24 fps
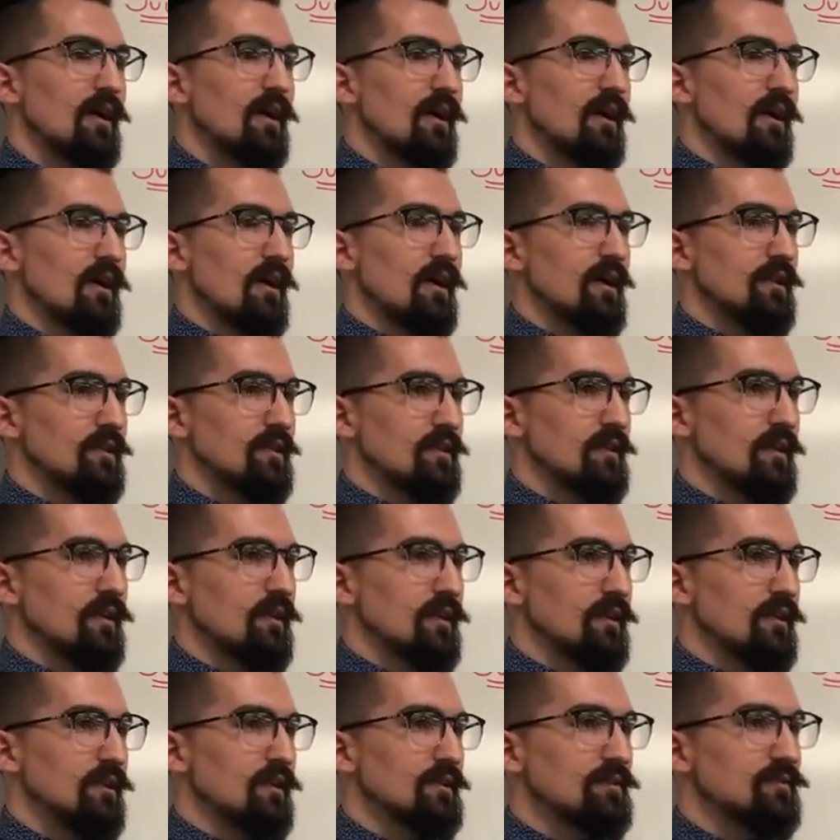Uh, and then they,
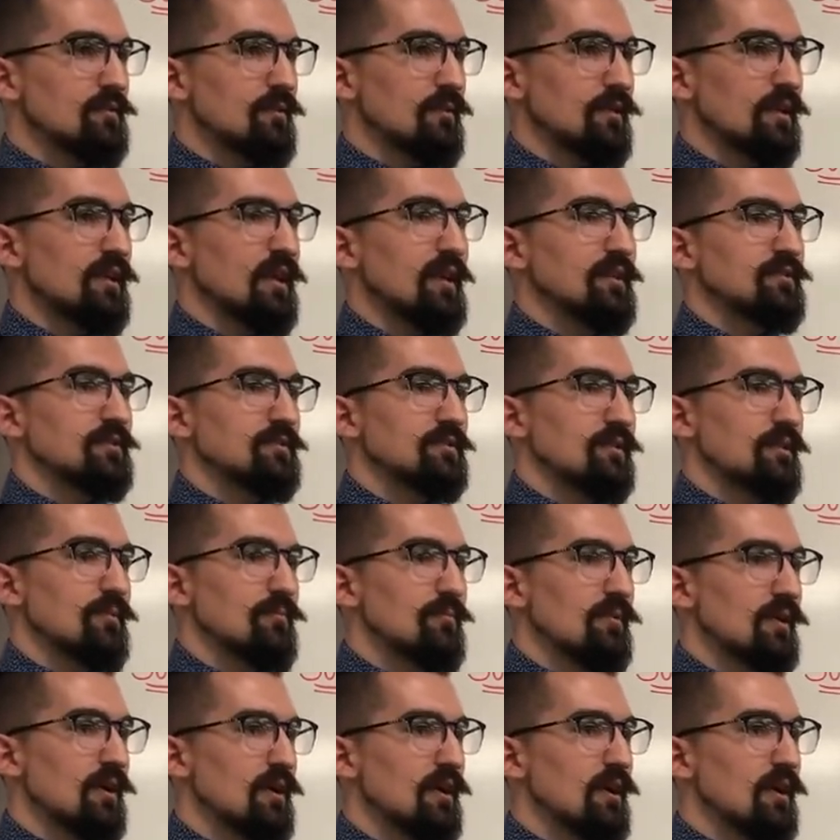it, it sort of catches
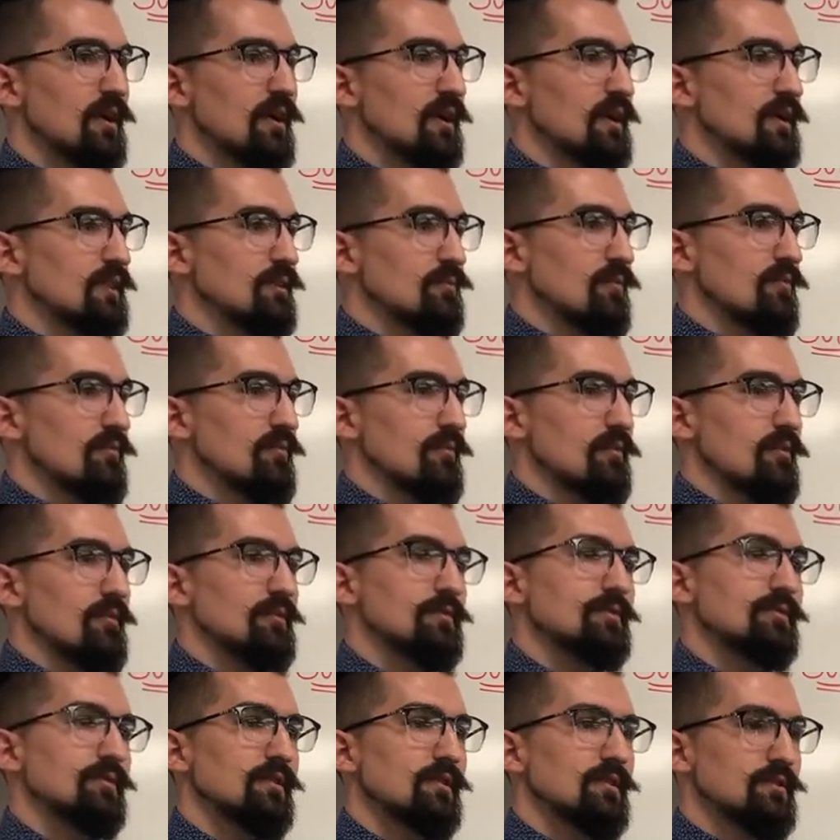them uh, in the
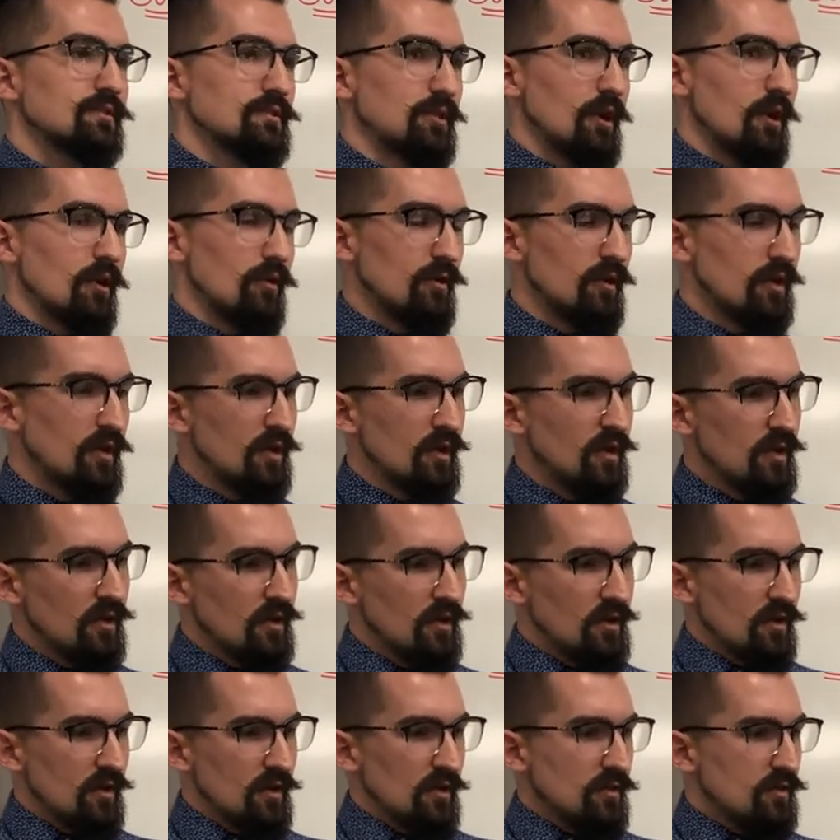reverse. So
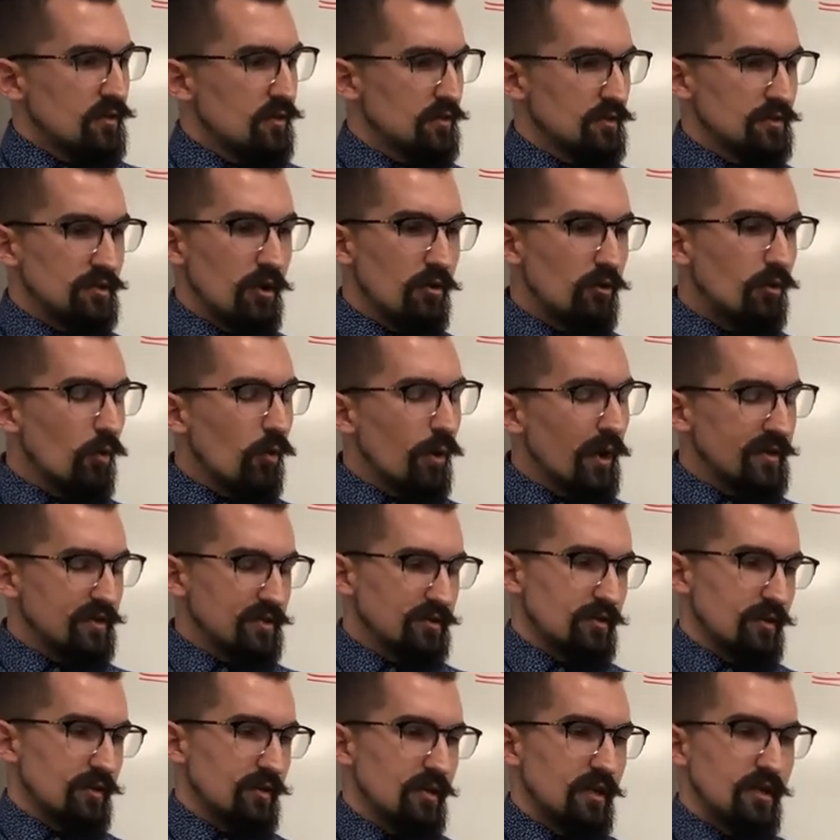there's no
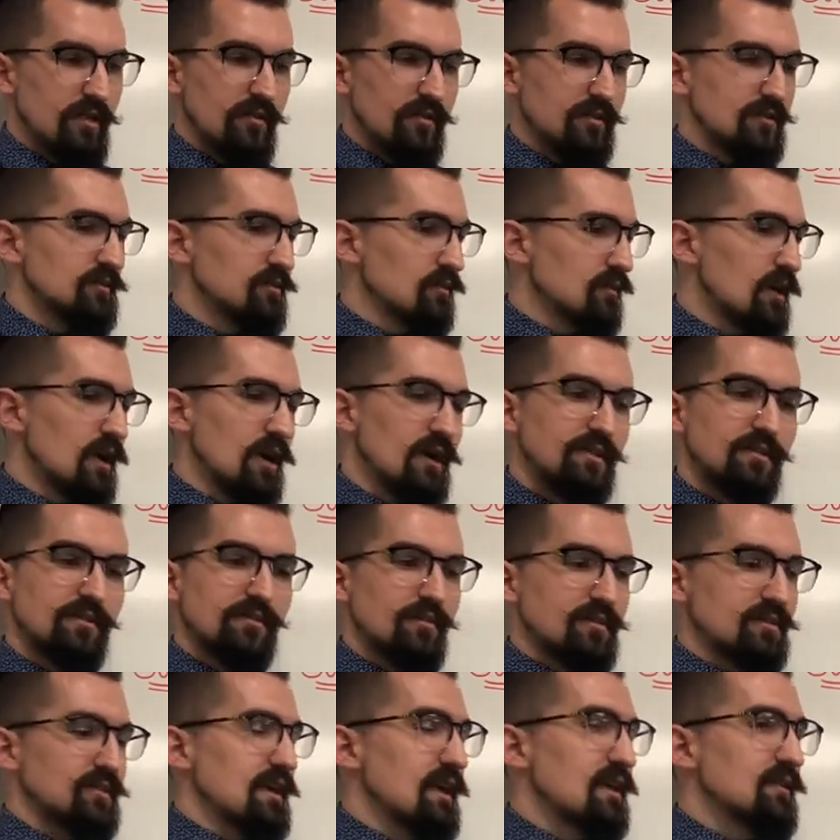question, and there's lots,
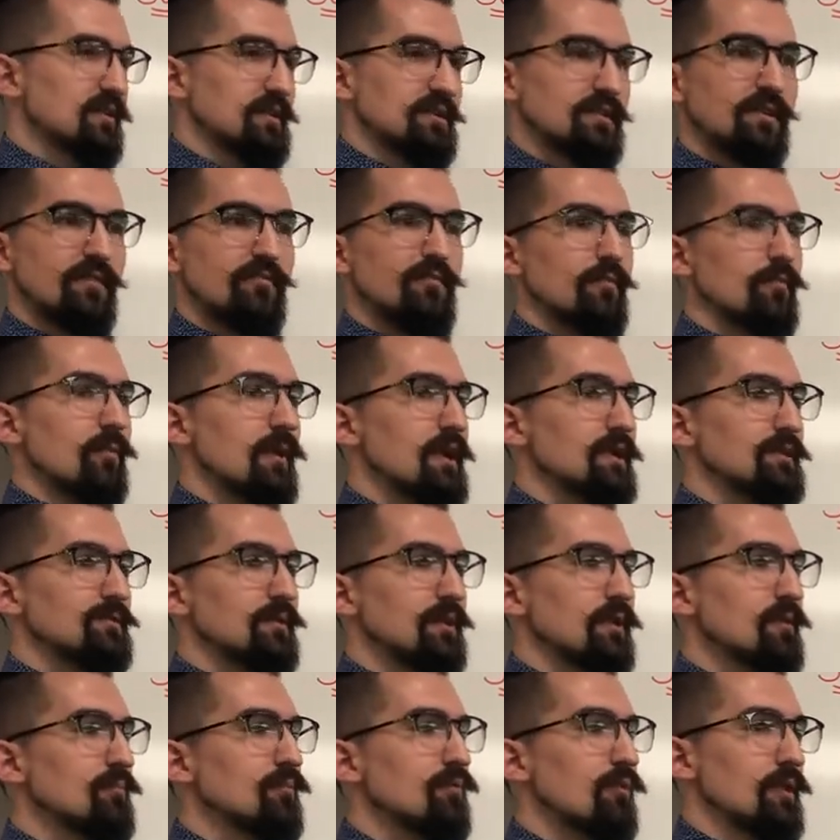there's endless different ways we
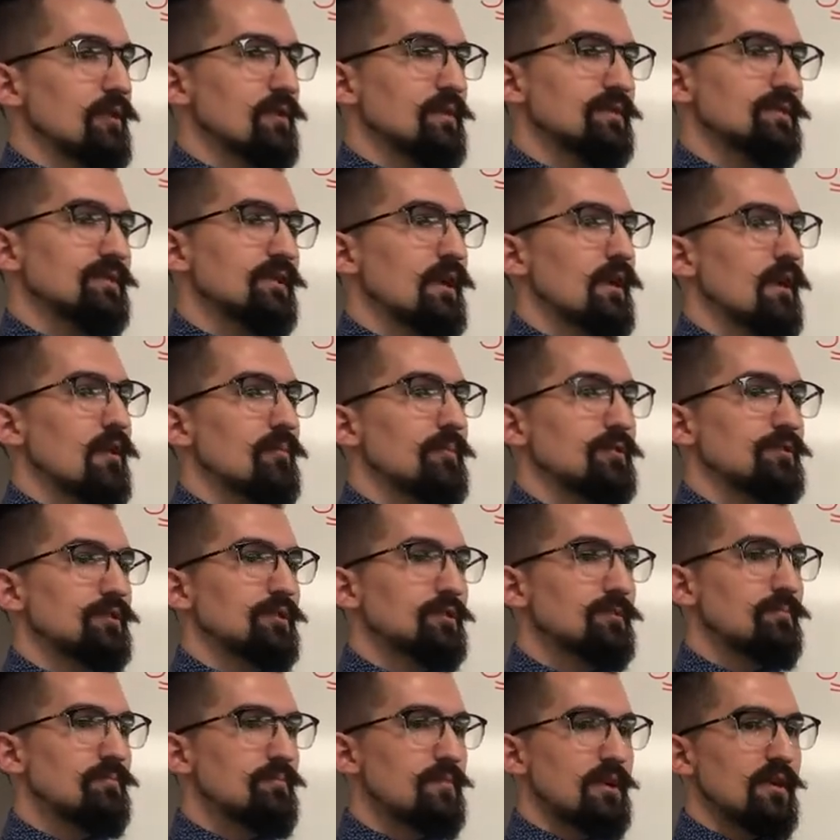can point this out, but
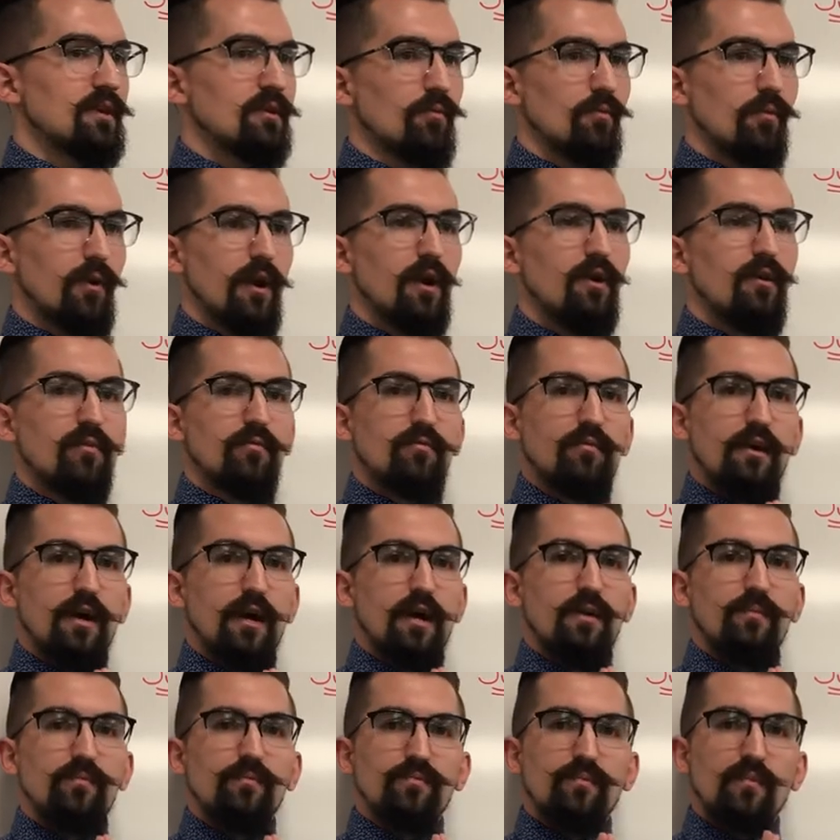just be aware of
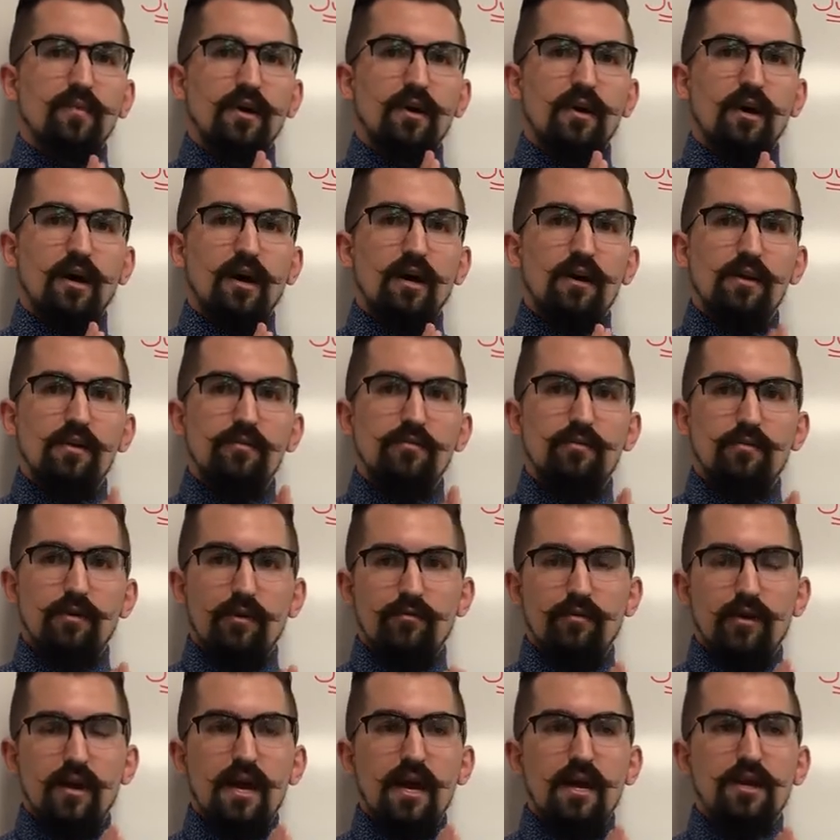that. Uh, if you're
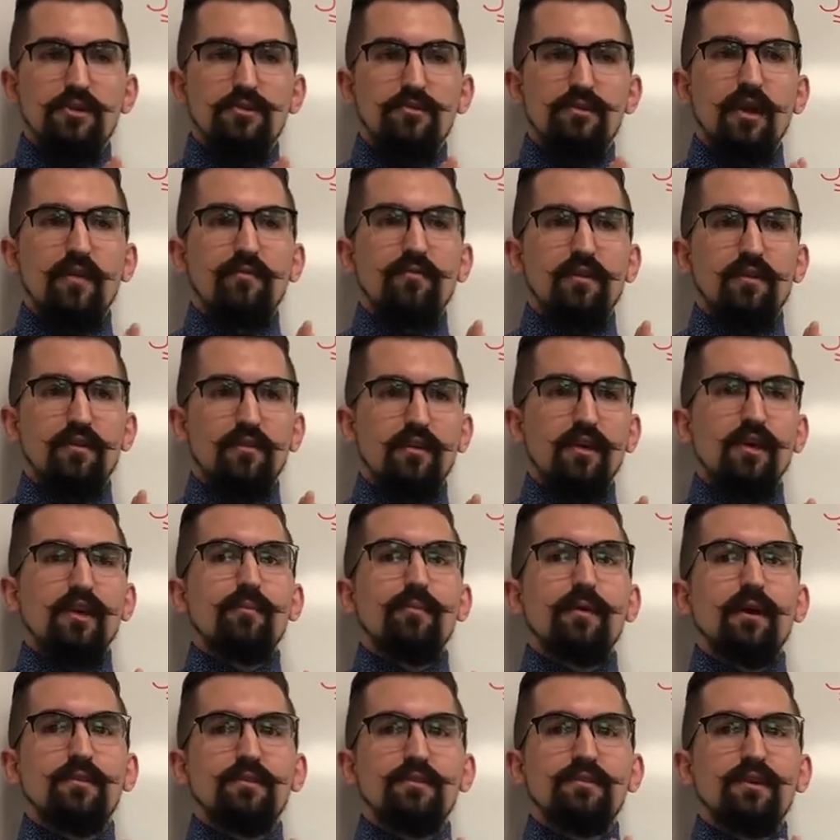ever actually having to think
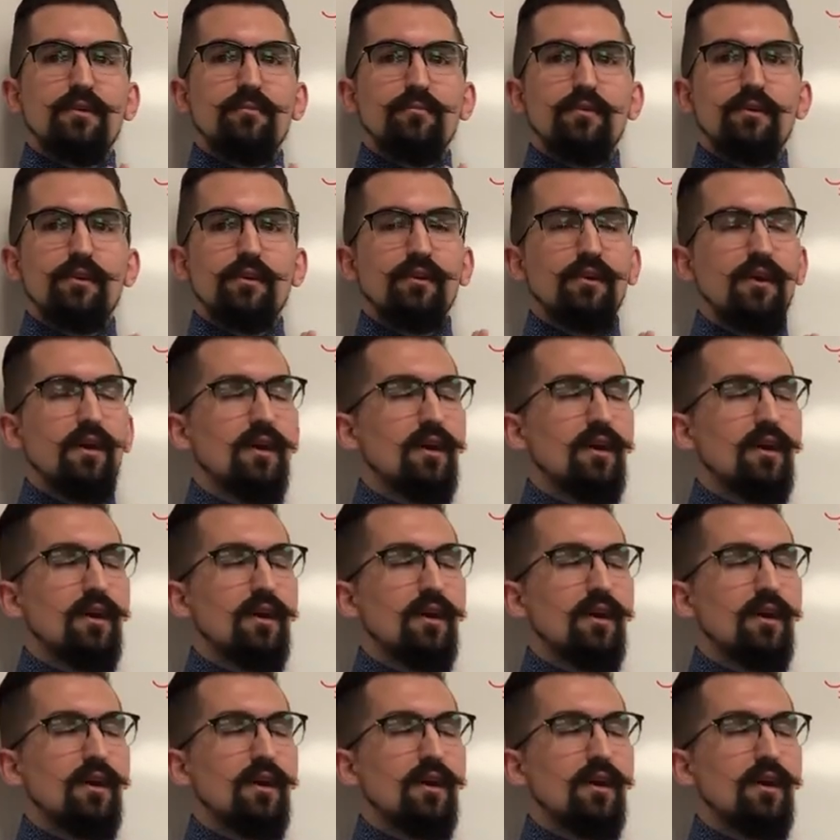about something,